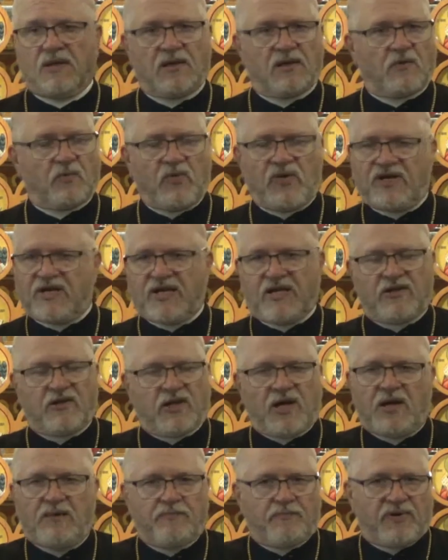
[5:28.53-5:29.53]
we
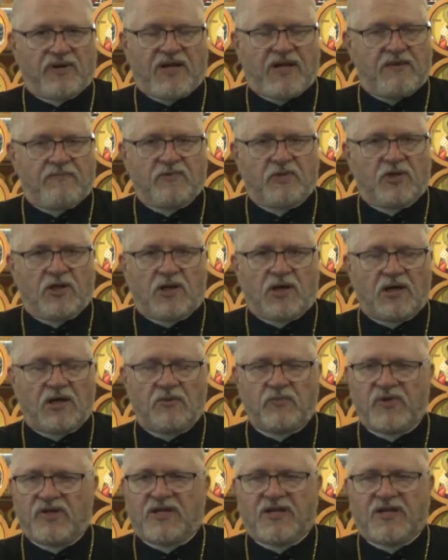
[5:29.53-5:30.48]
cannot blame God.